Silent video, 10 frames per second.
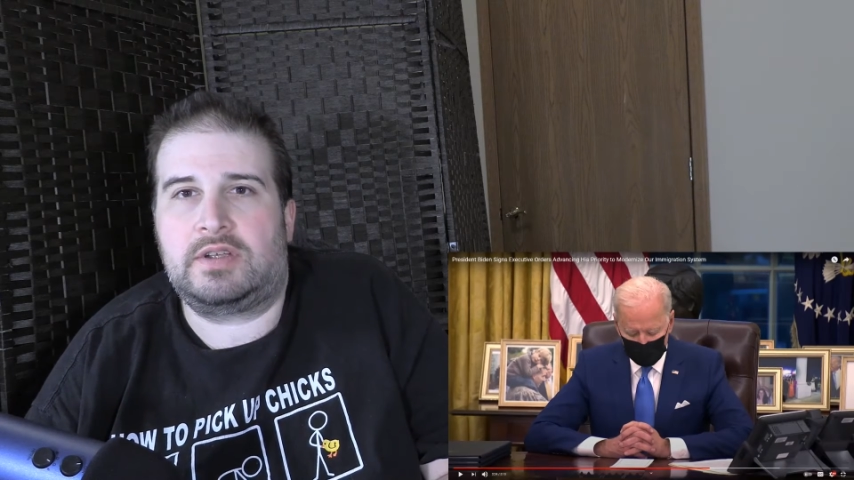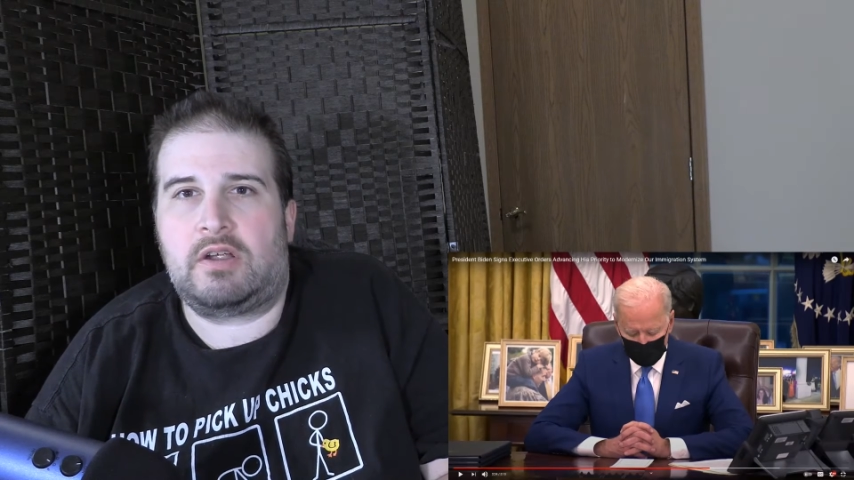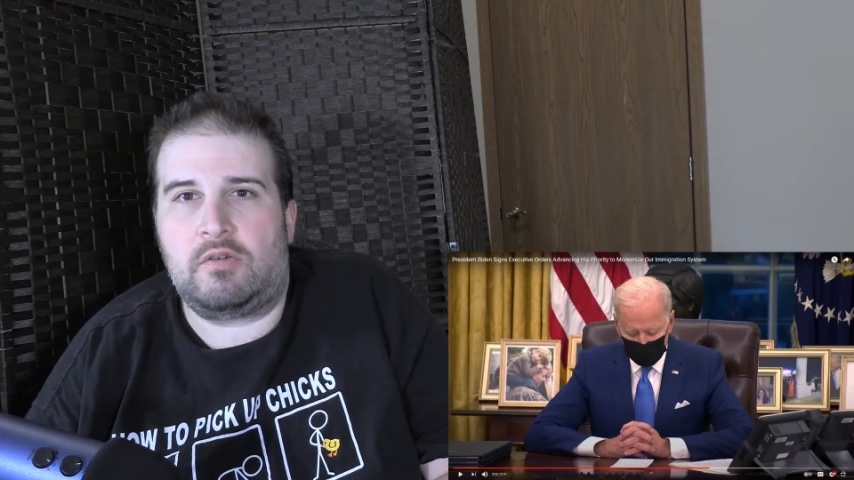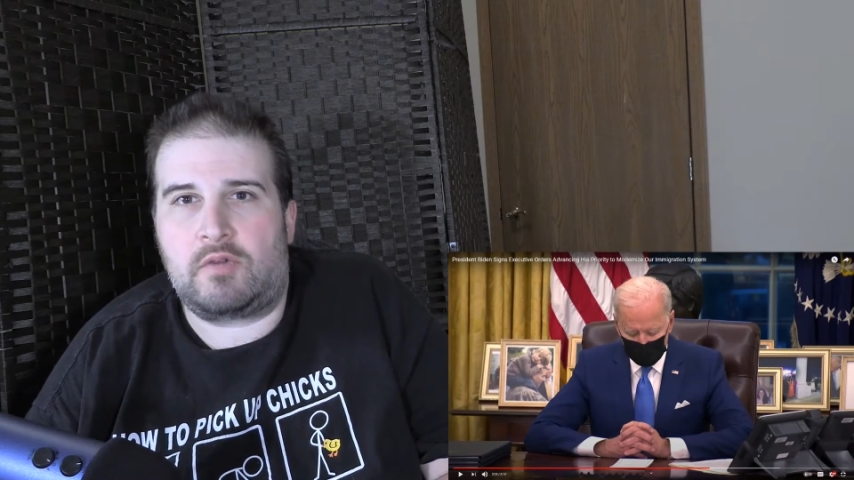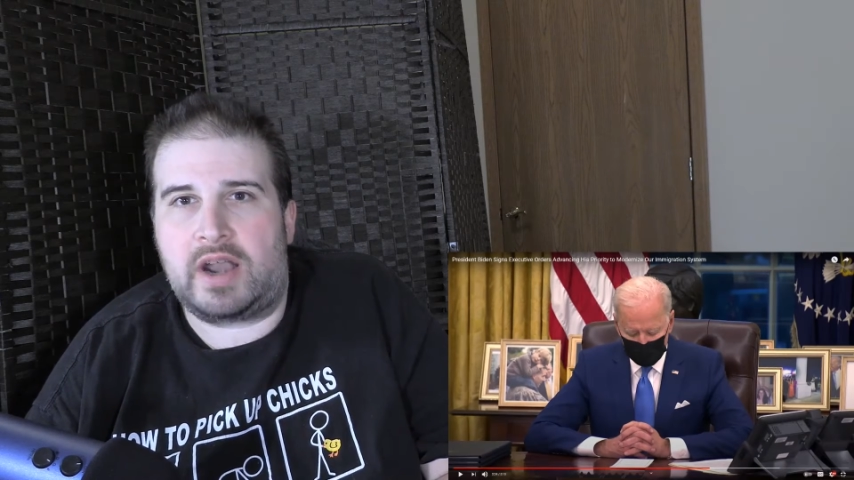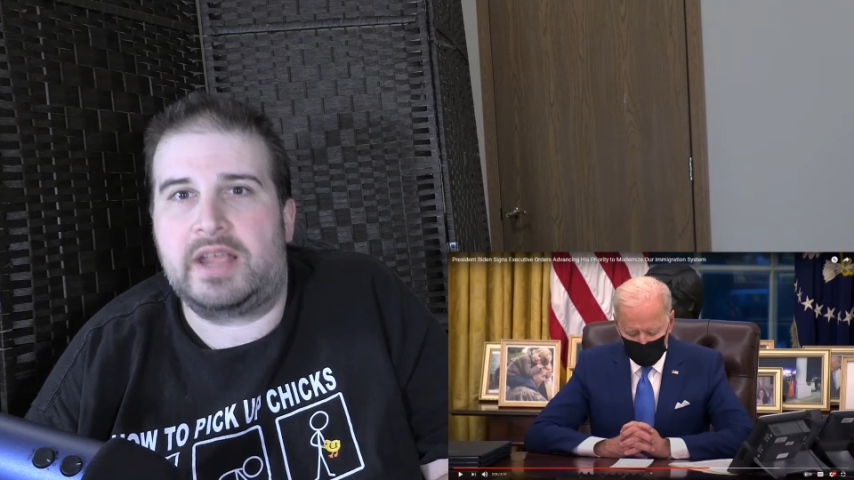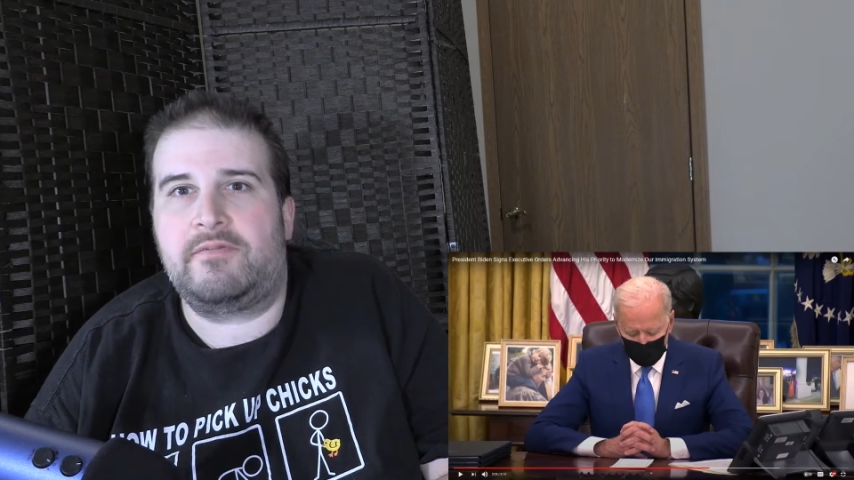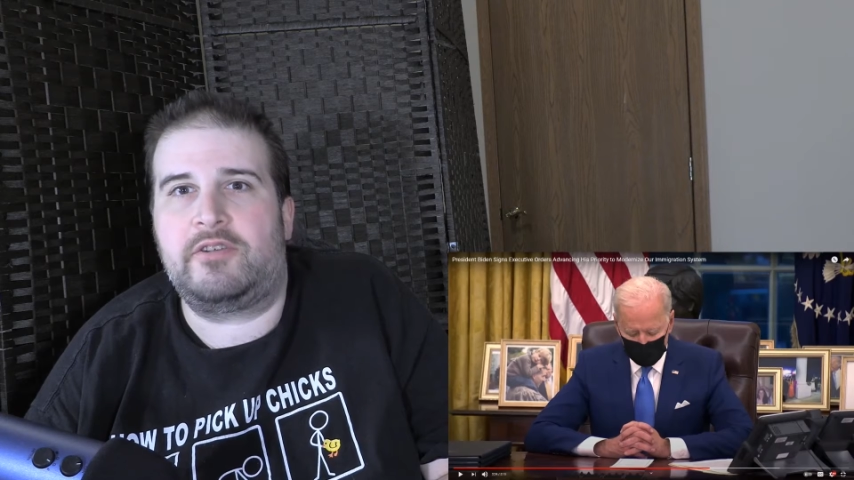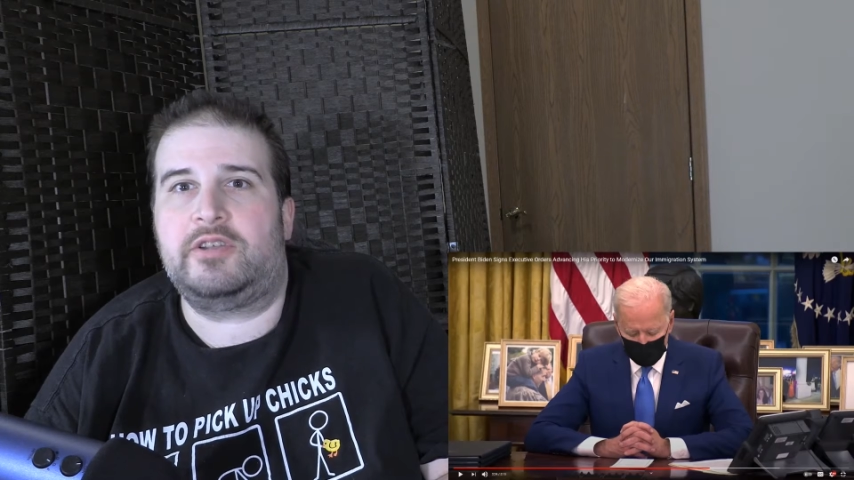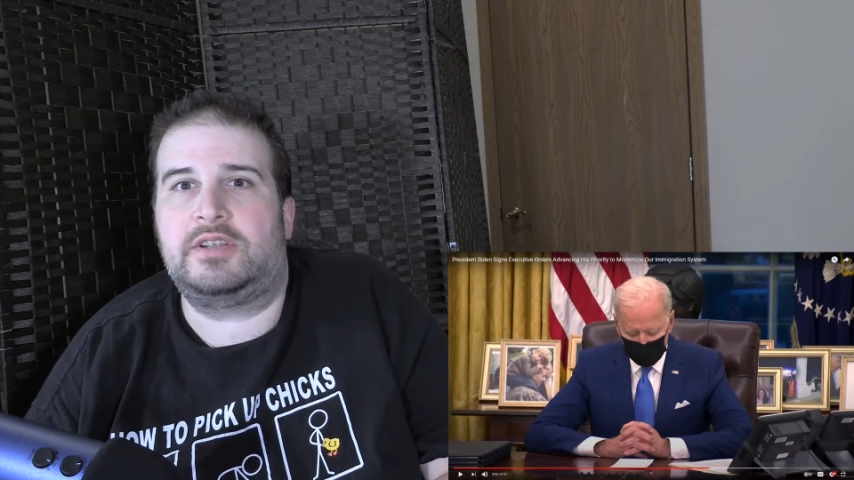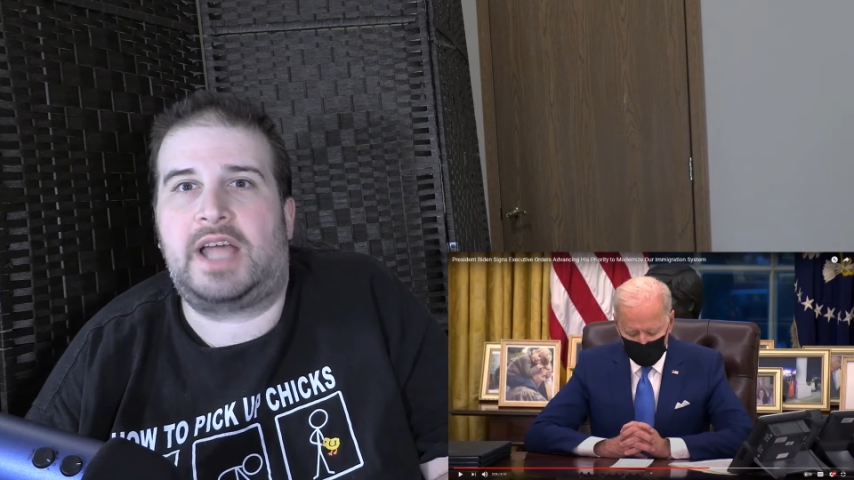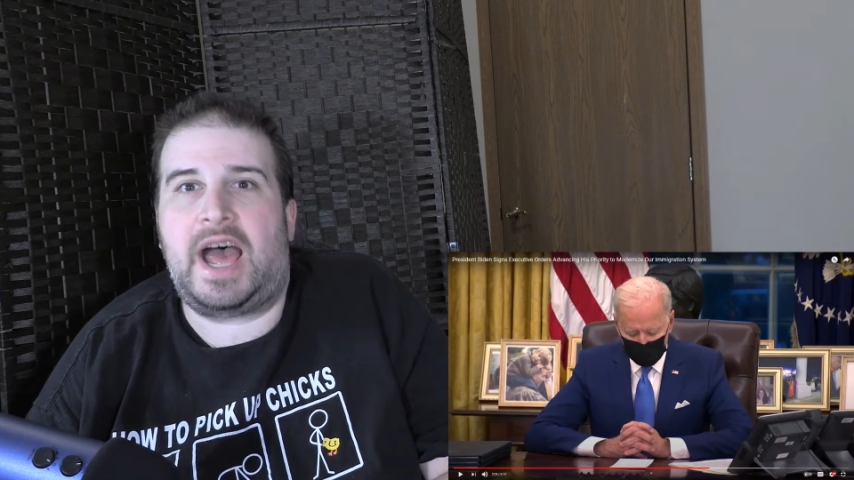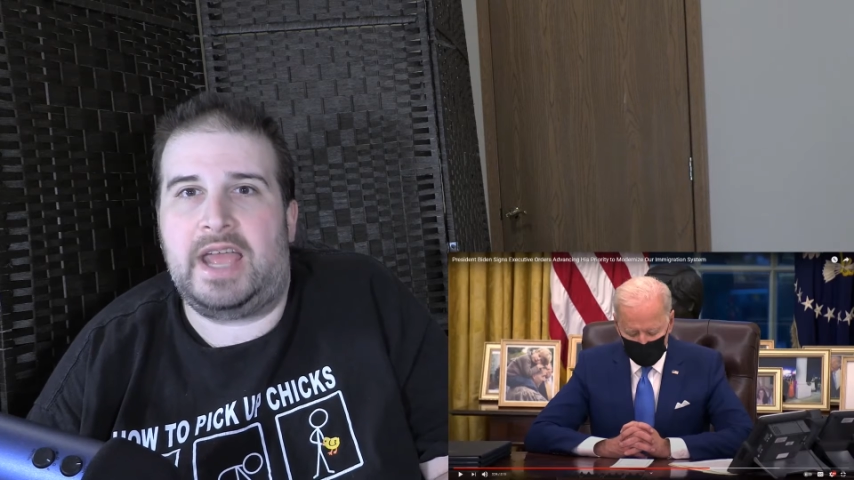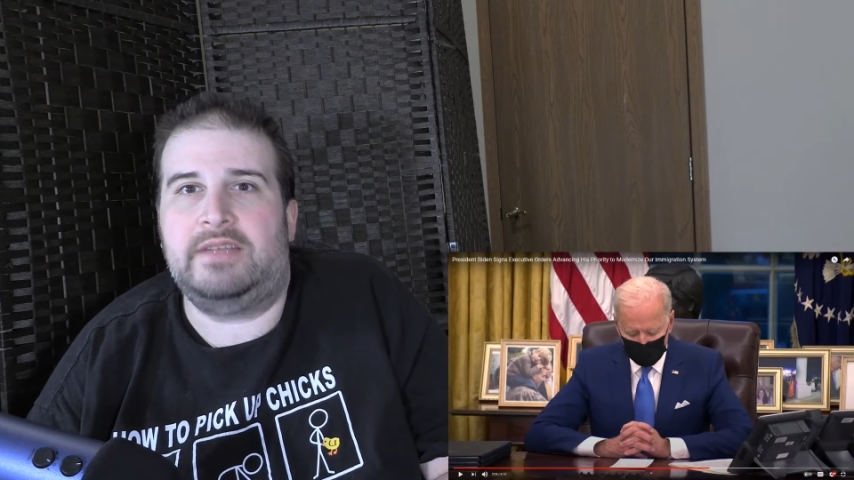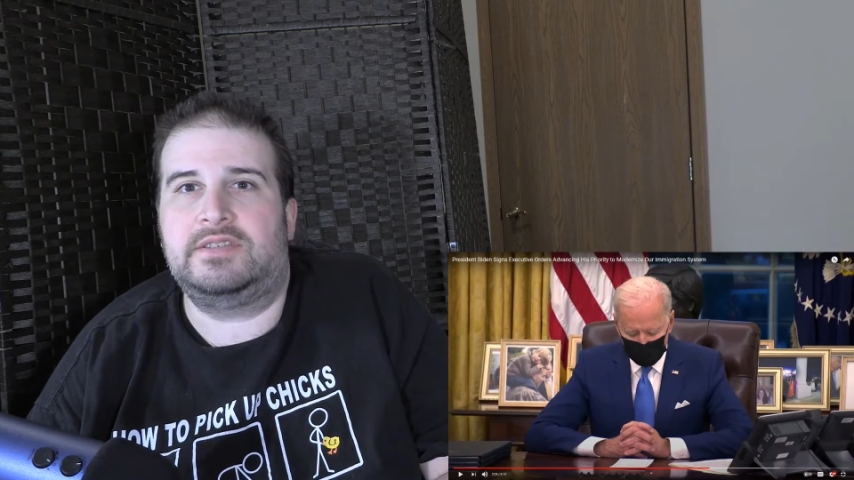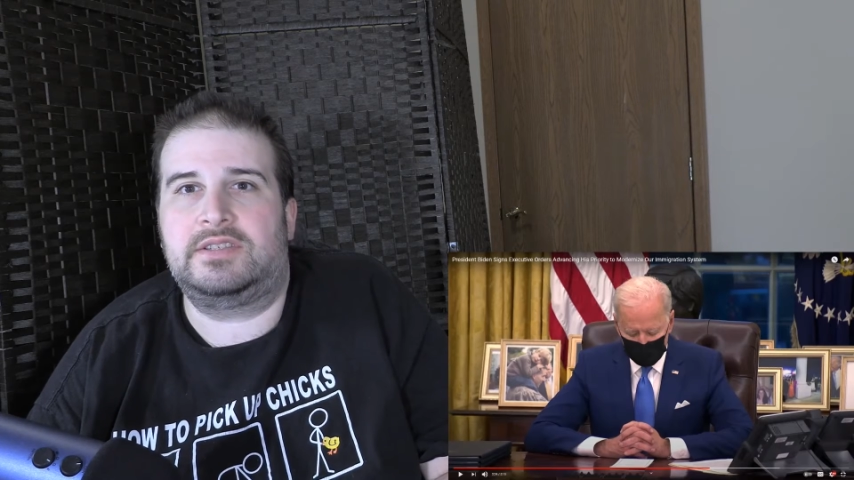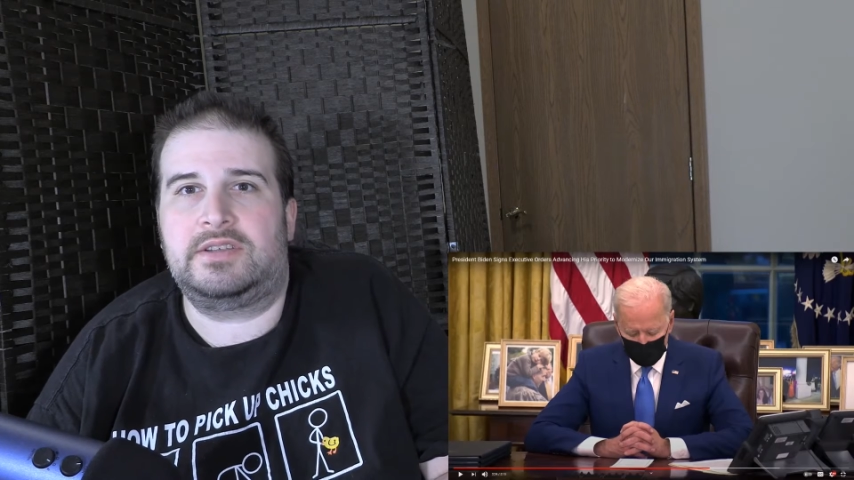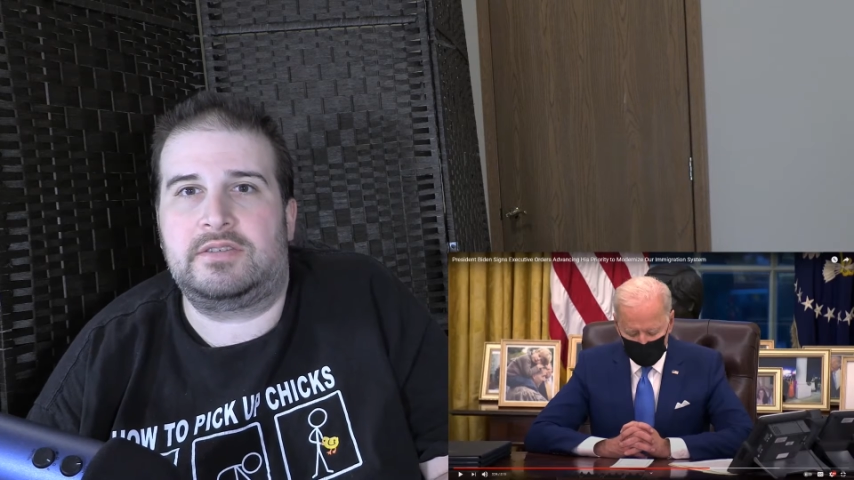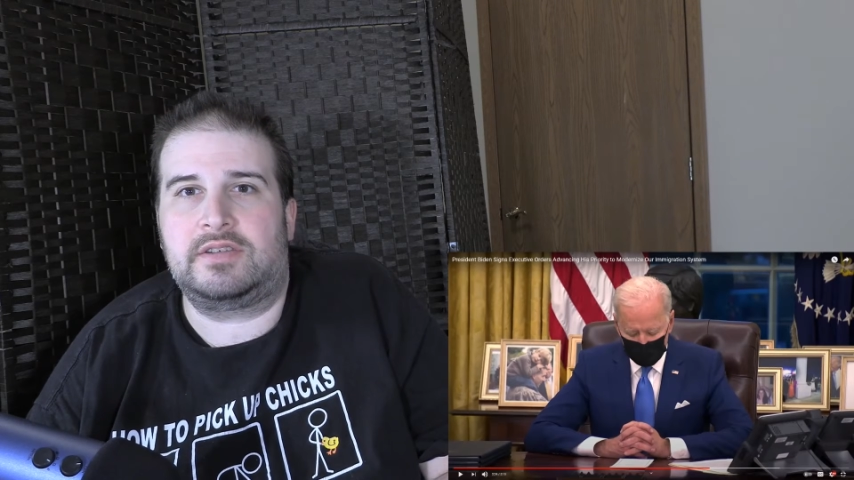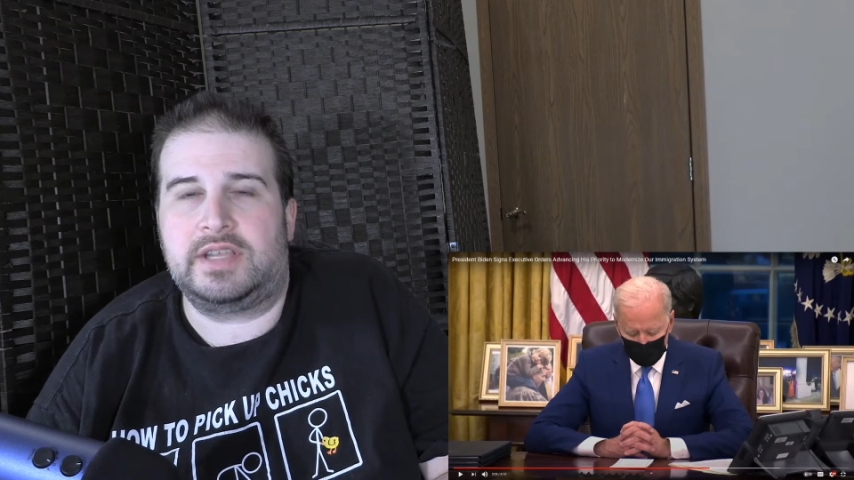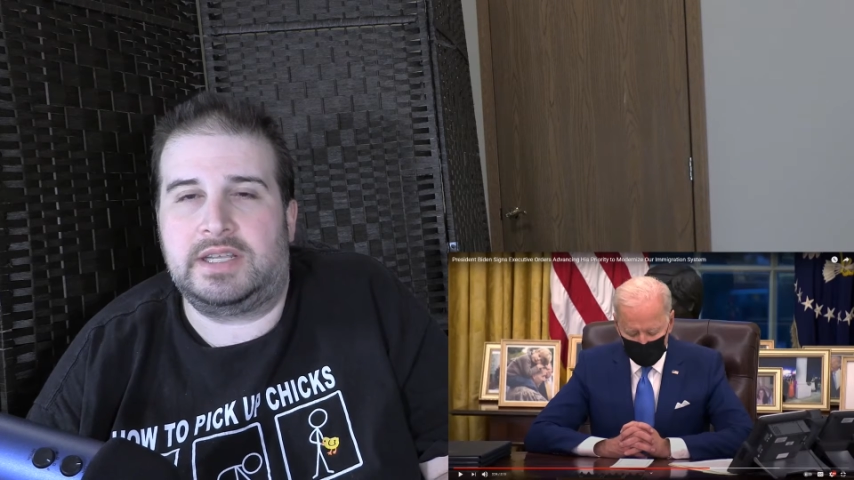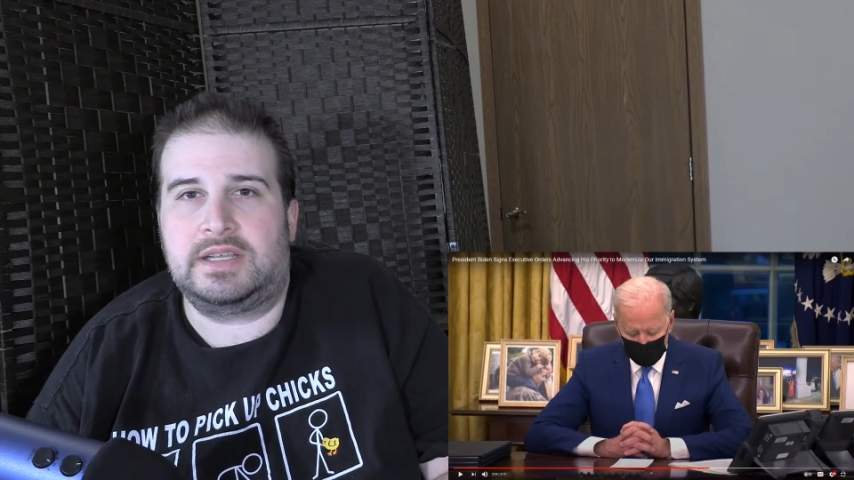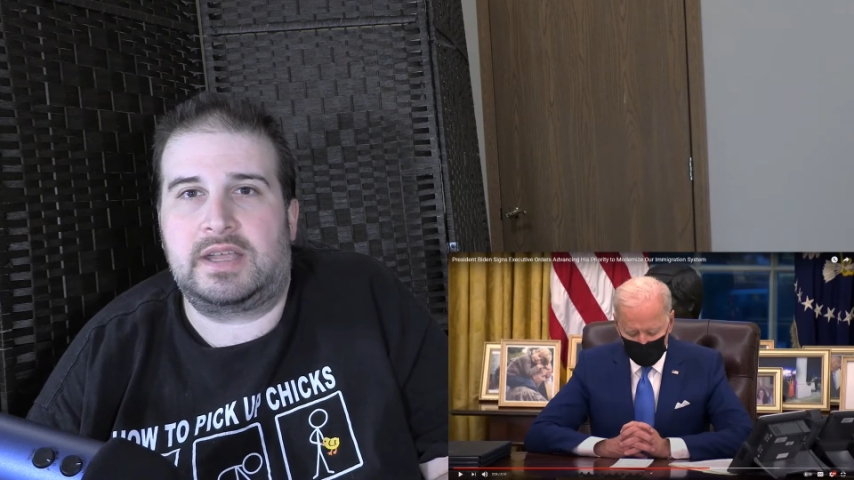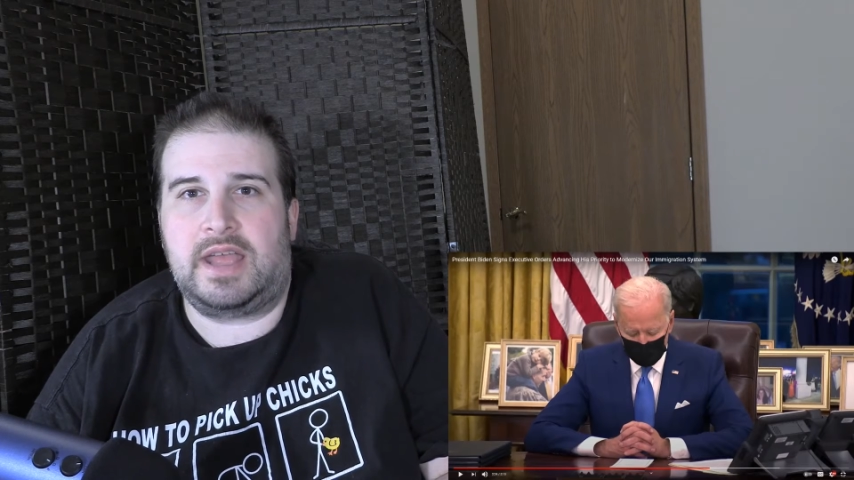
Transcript: are running for their lives, literally, to,